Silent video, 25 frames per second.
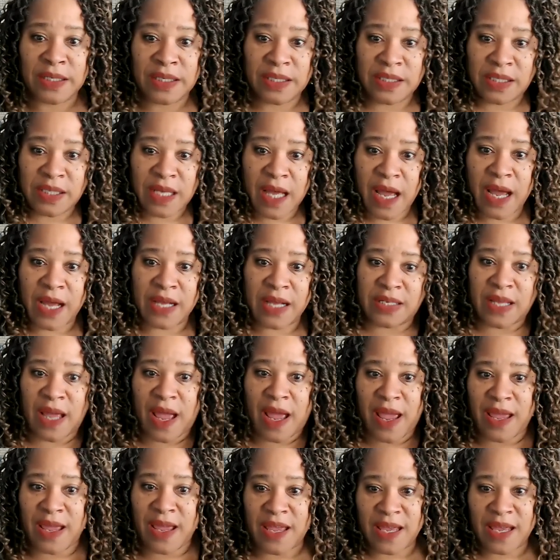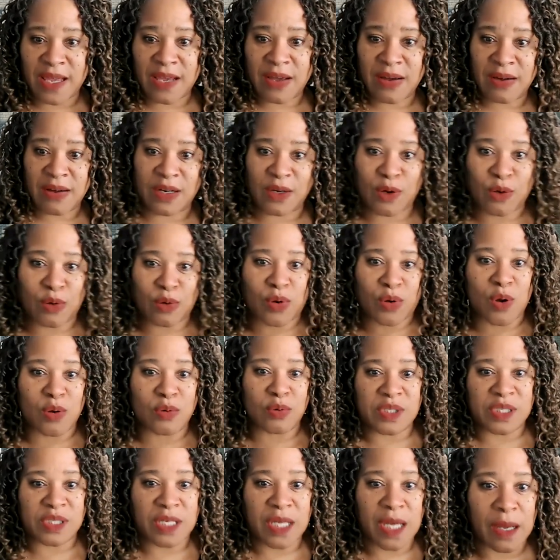decides, hey, gonna go
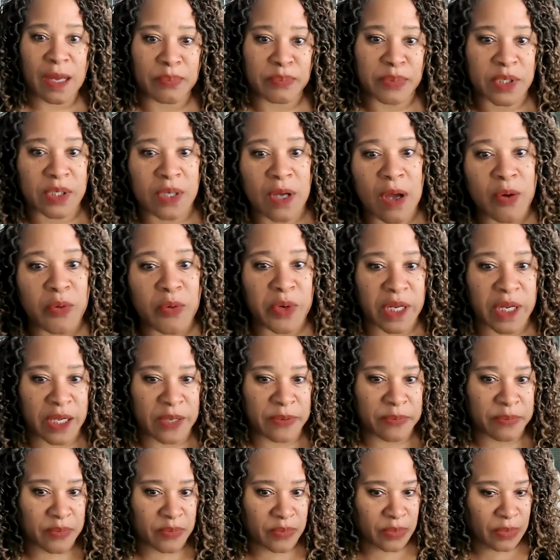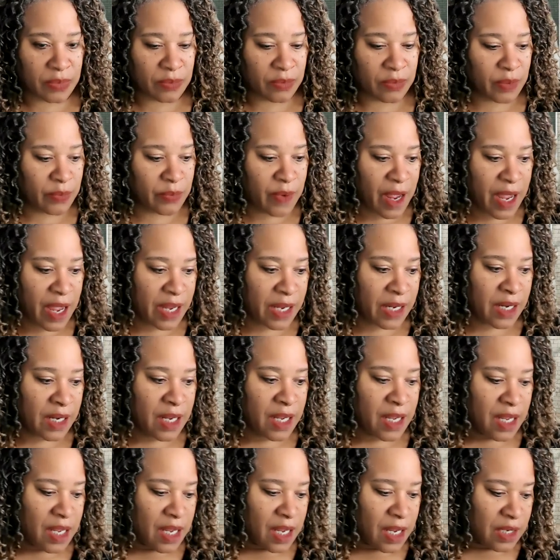cozy up to Cody,
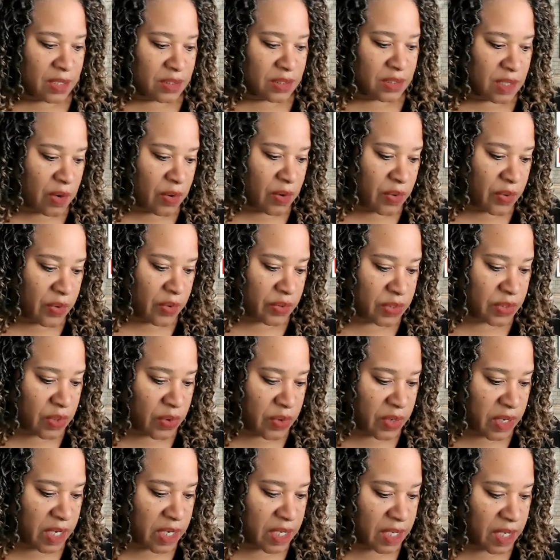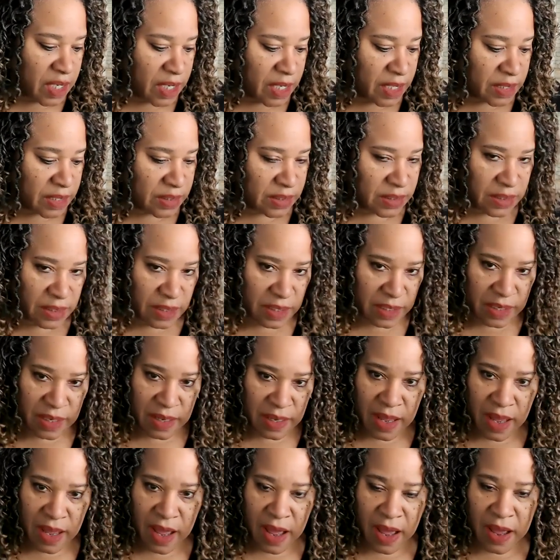right? So so he does.
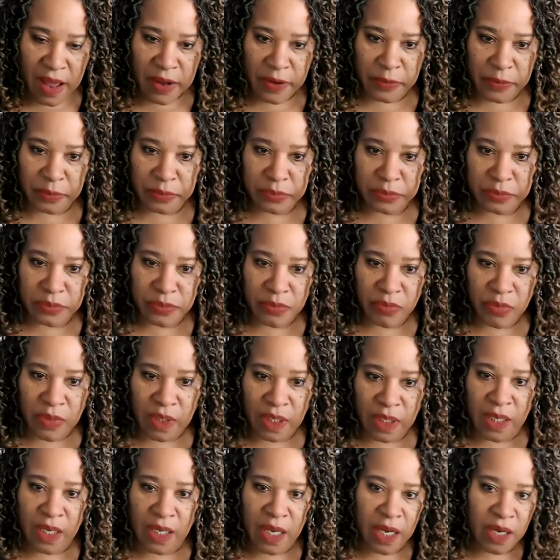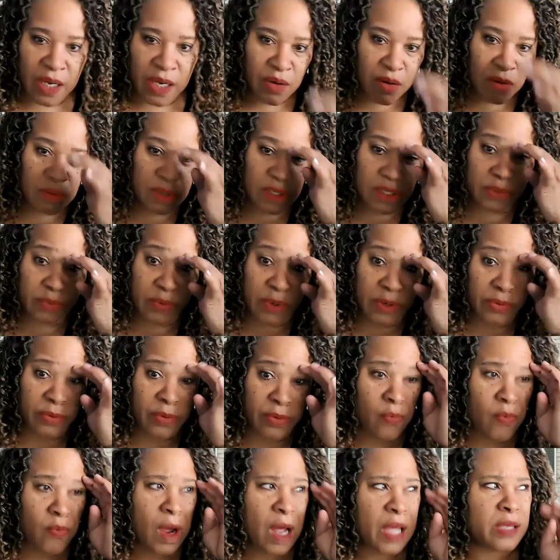Um, and Cody's
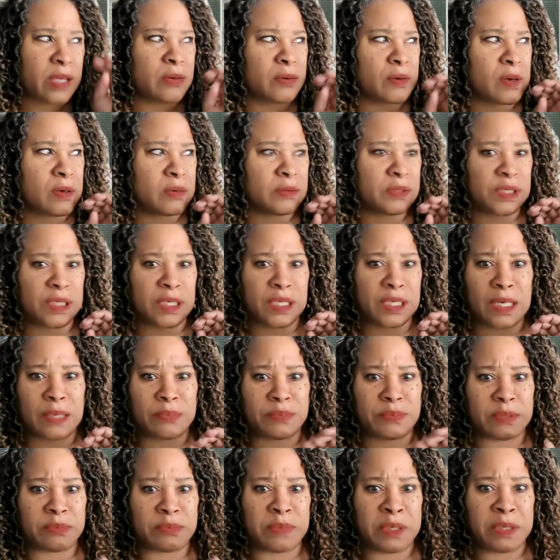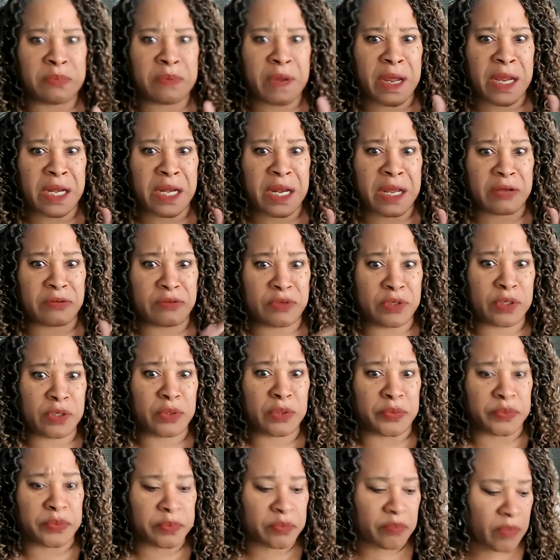wondering why you cozying up to me right now,
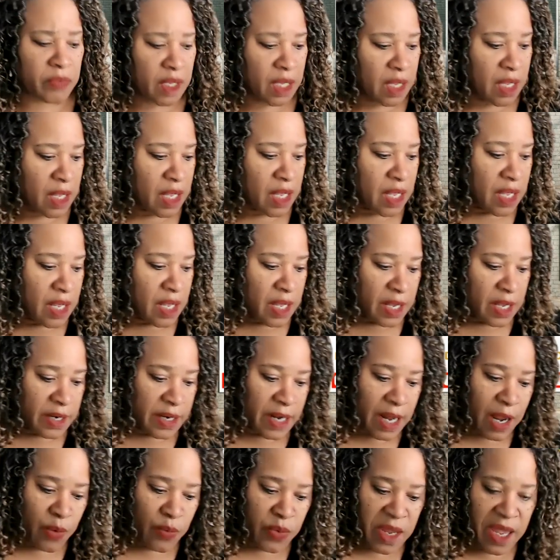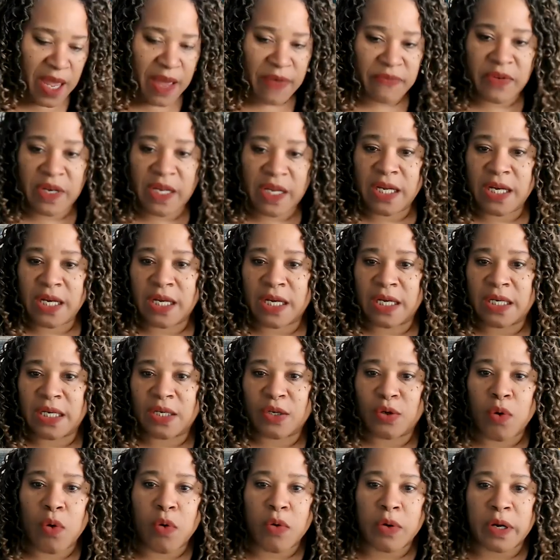too. Now we have Nina
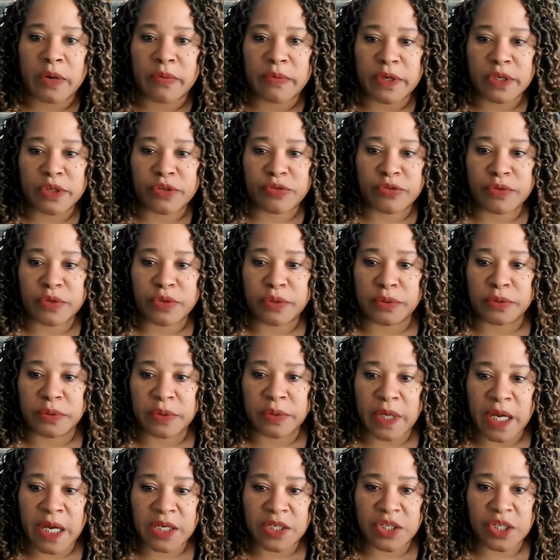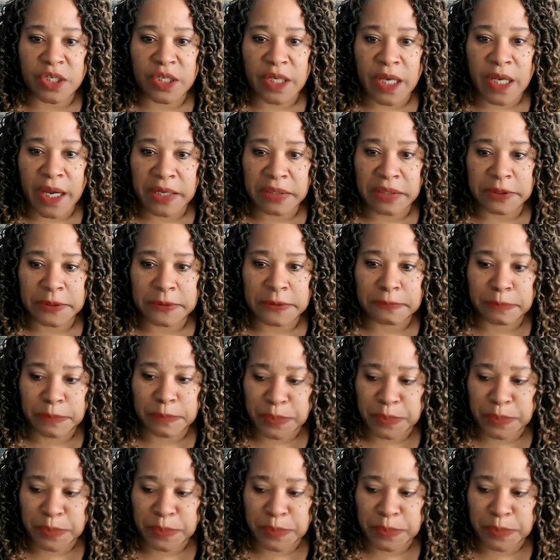cornering Drew at GH,